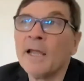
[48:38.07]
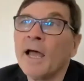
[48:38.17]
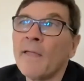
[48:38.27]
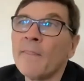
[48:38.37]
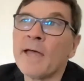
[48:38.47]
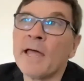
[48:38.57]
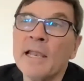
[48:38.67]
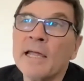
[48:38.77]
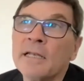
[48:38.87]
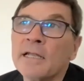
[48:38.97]
And that
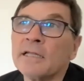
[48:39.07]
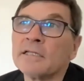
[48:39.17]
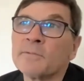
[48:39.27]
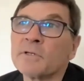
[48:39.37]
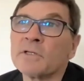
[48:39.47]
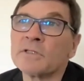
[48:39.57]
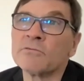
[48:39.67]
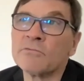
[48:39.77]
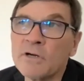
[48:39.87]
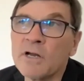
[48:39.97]
led led this person on
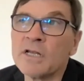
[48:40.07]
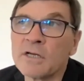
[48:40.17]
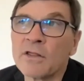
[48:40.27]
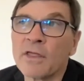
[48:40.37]
to really start